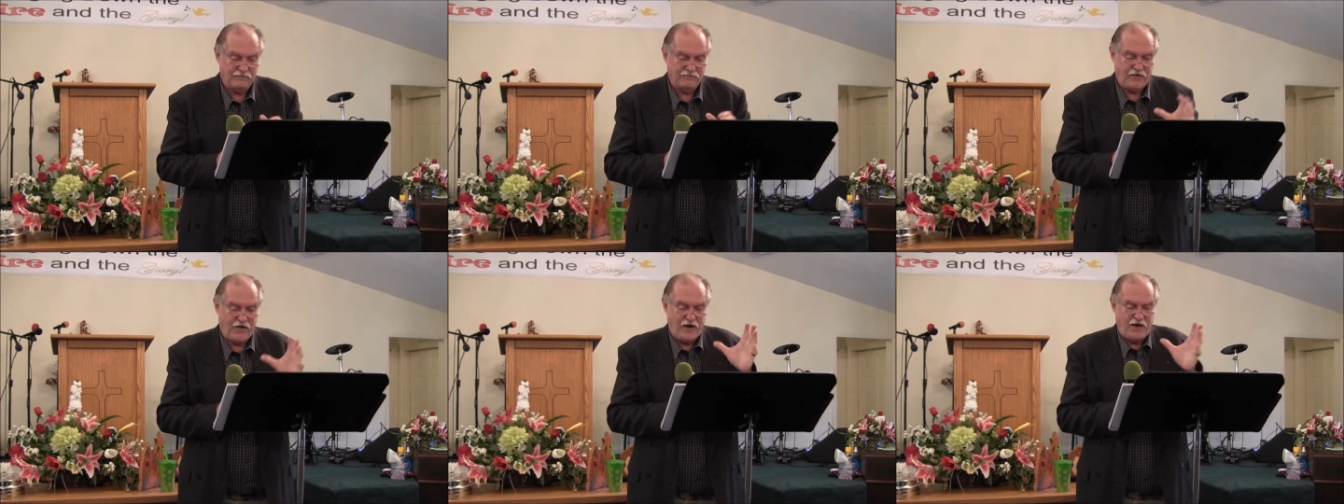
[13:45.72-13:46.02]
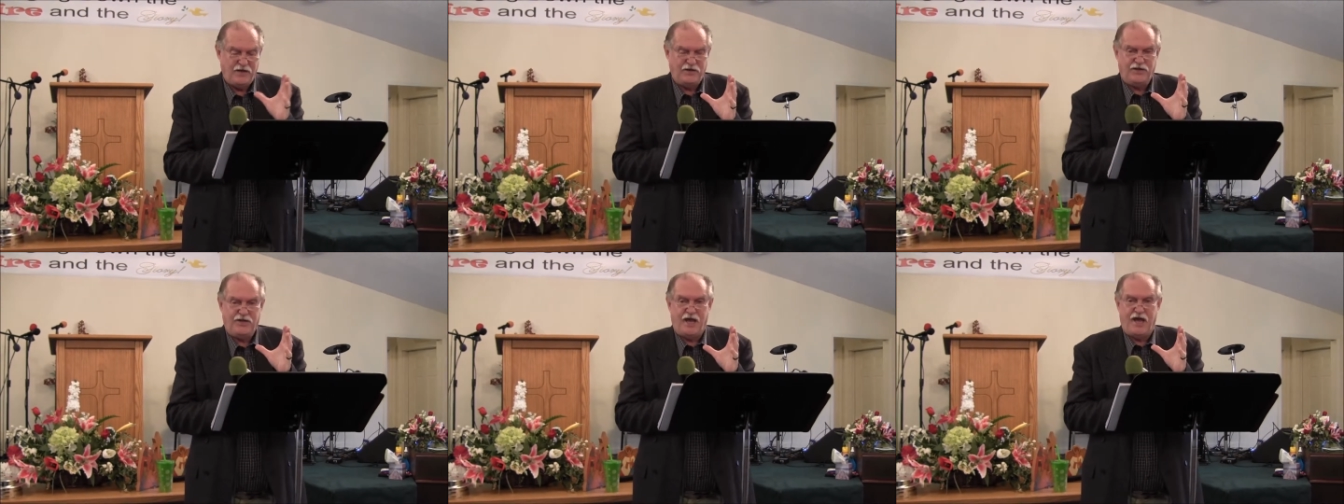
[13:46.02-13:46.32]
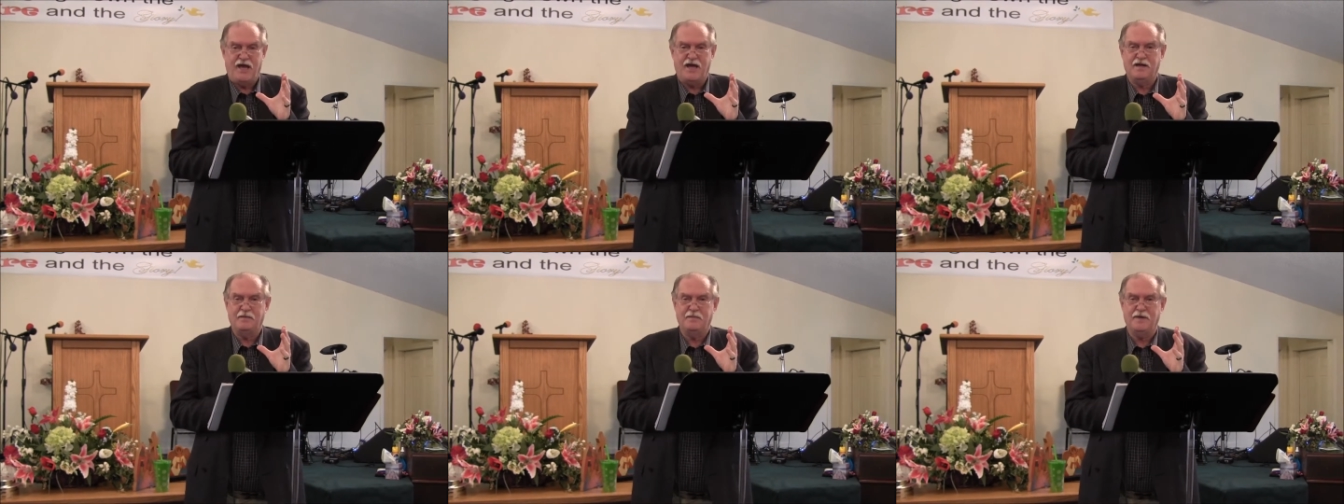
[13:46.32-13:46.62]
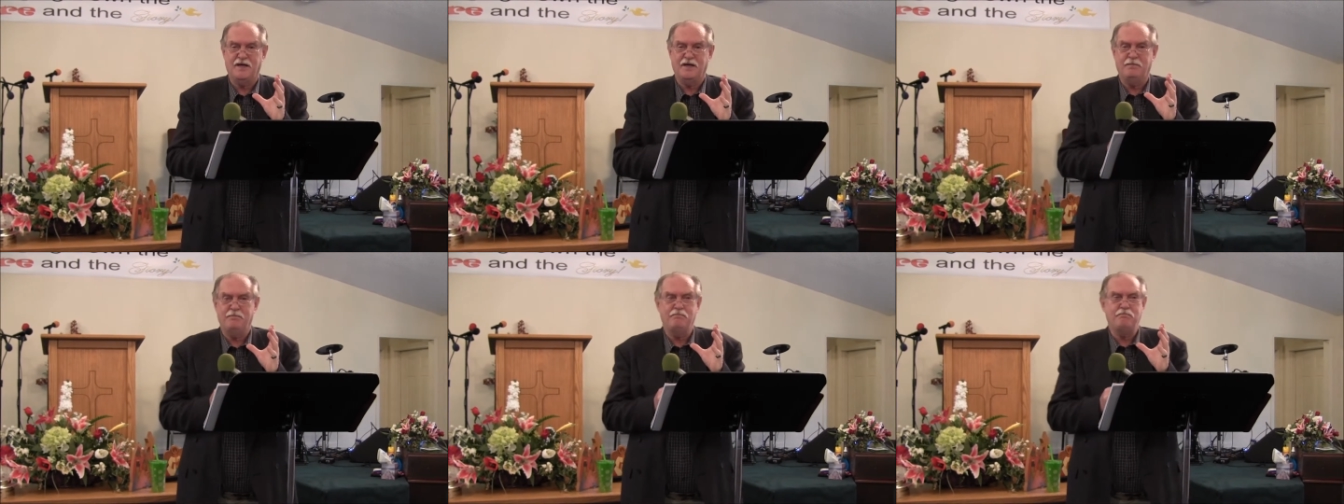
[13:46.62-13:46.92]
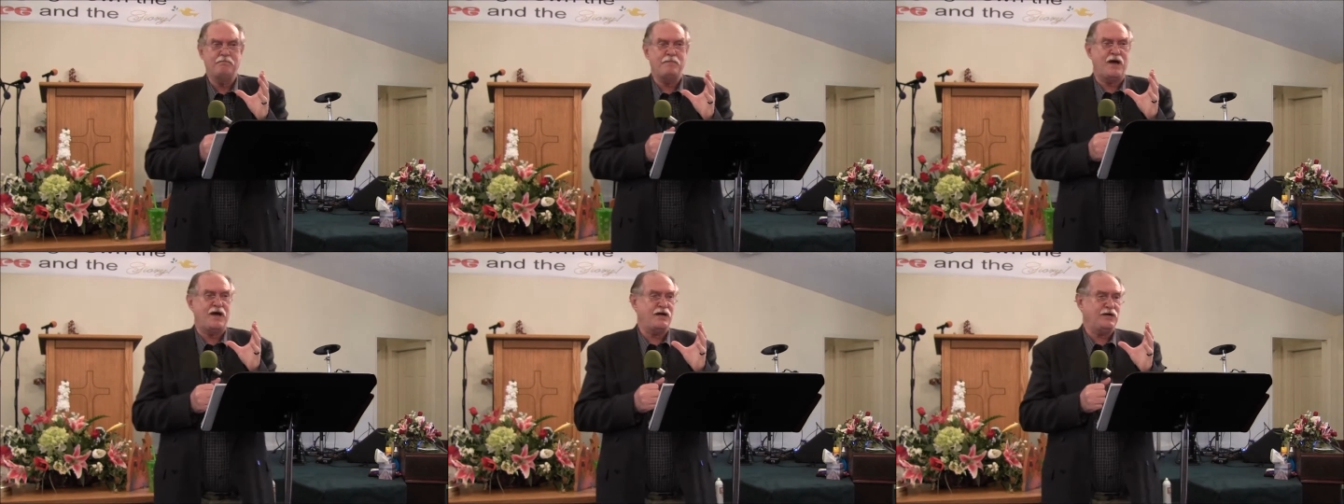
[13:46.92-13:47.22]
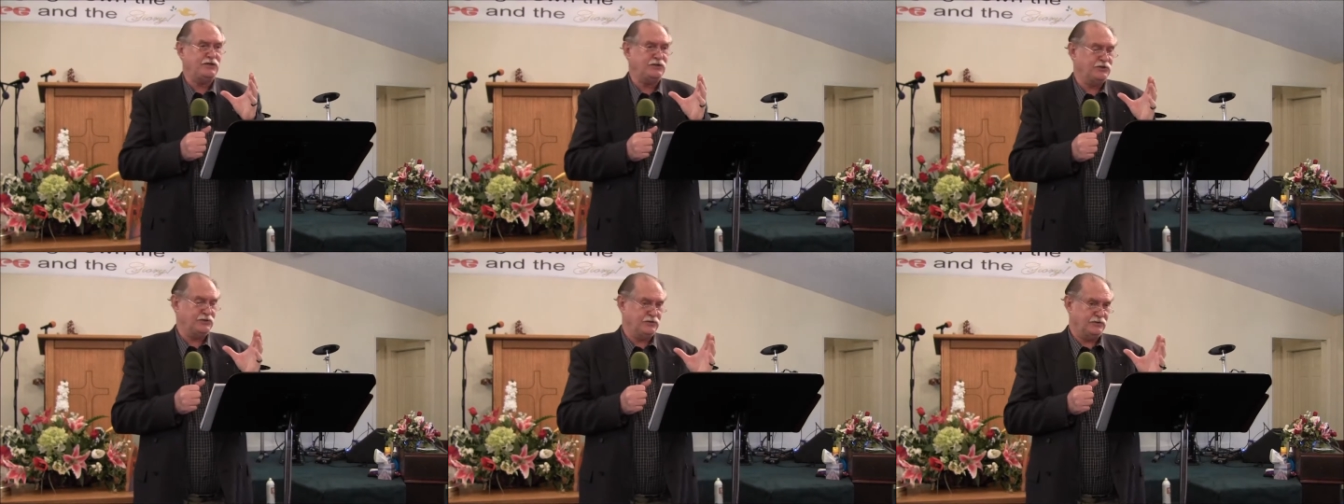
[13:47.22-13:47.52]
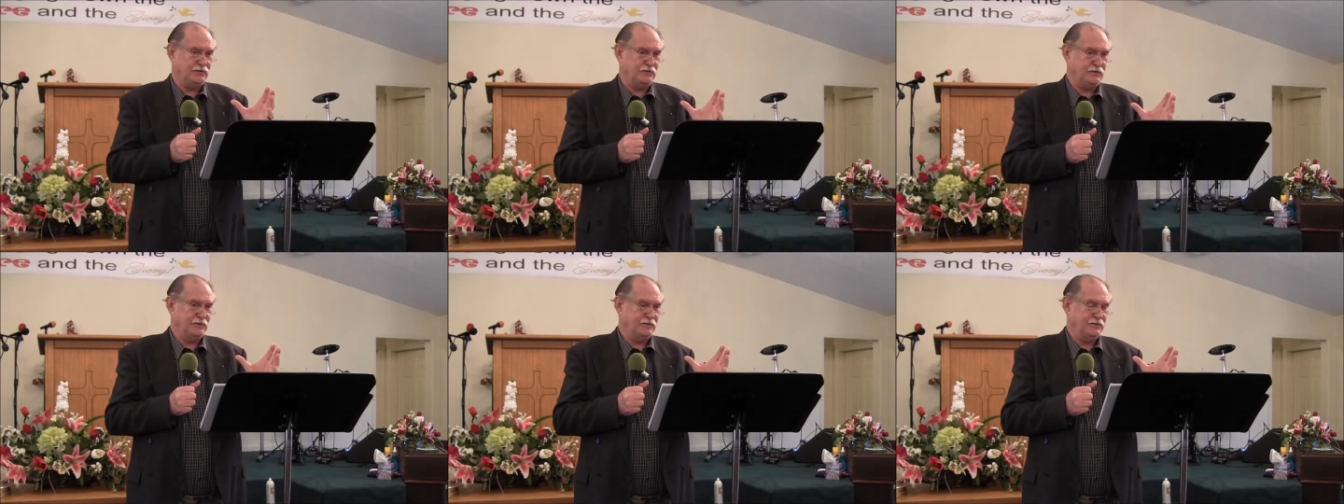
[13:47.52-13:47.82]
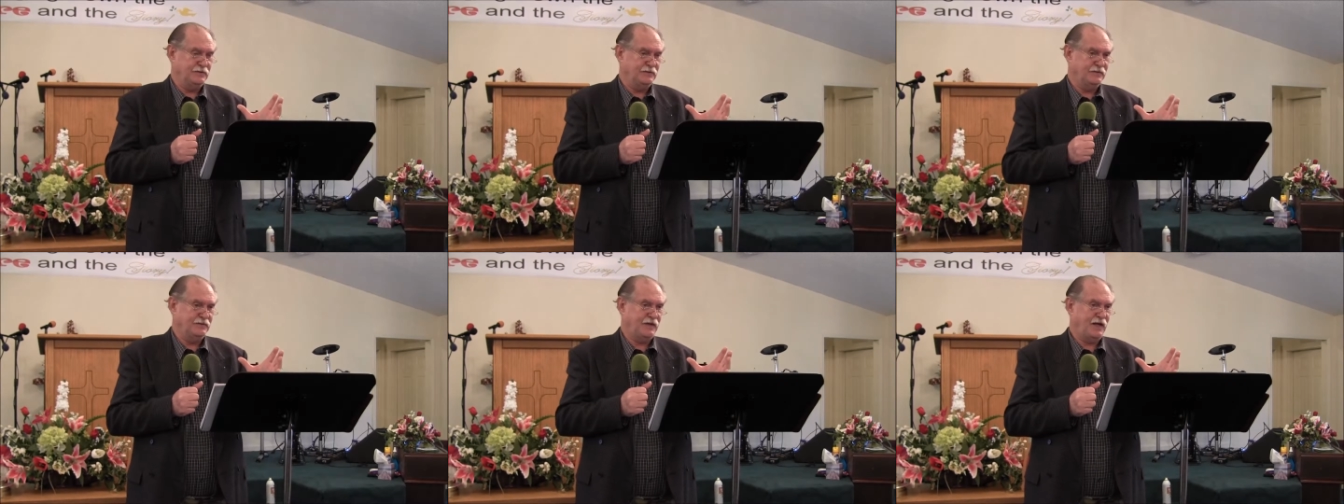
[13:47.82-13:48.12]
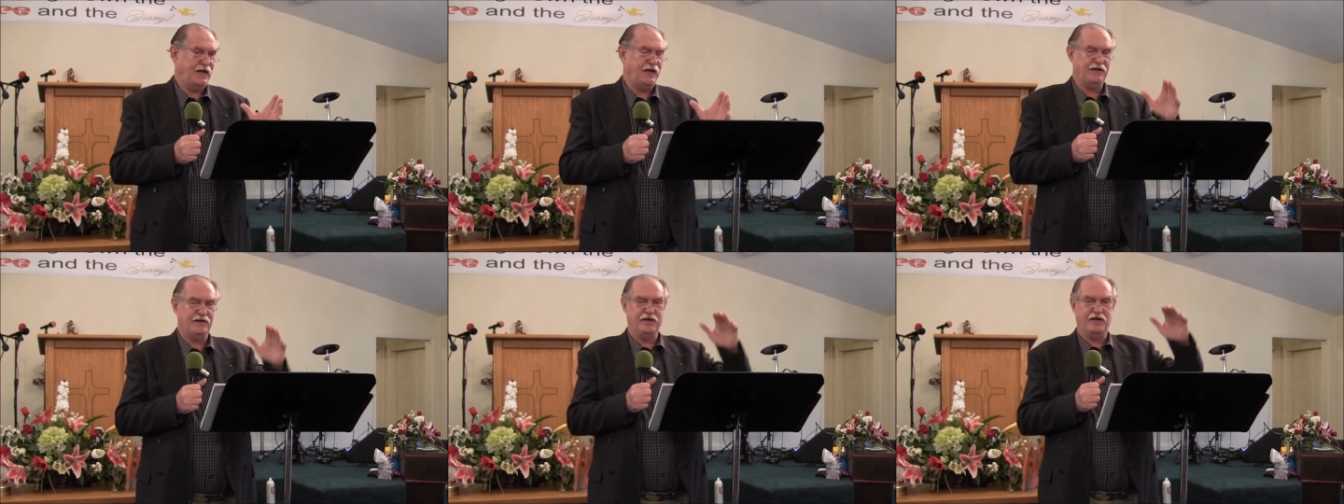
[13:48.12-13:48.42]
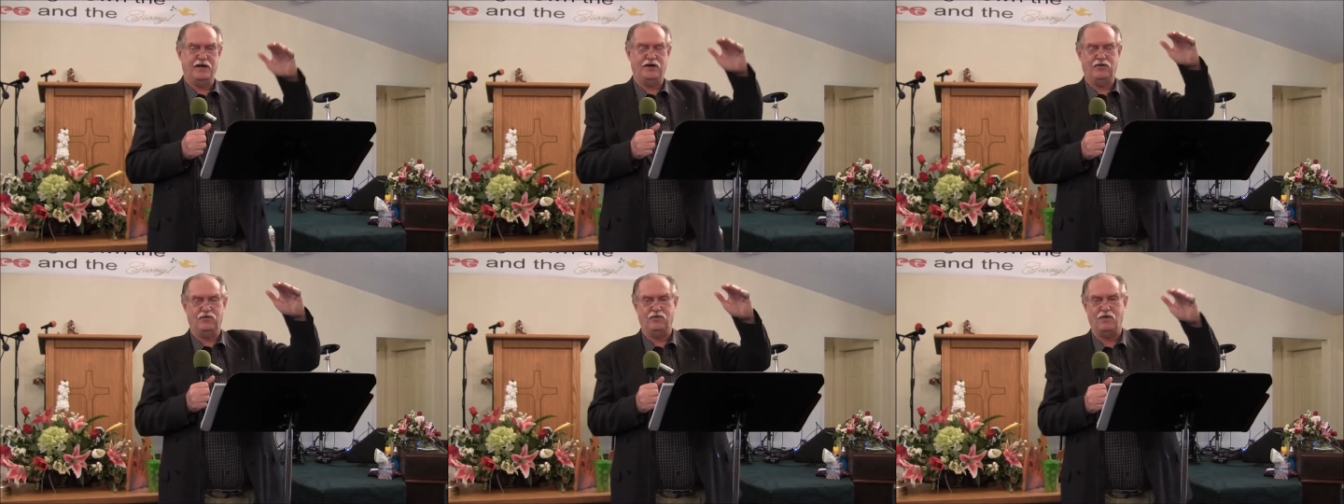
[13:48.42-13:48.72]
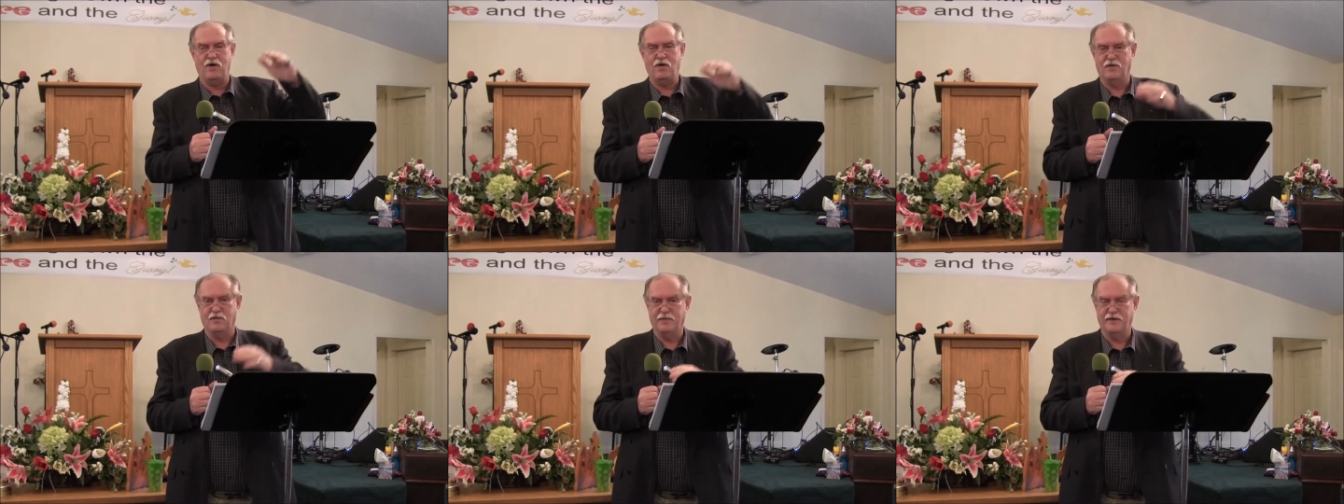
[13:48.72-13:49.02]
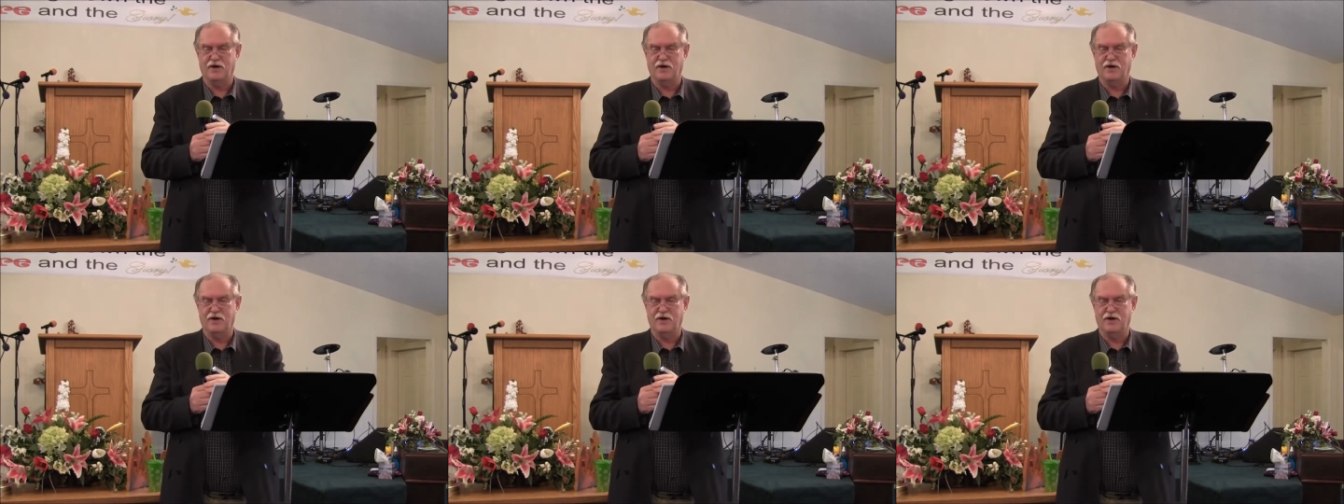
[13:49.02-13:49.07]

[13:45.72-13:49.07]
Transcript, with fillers: Faith can be measured. It can grow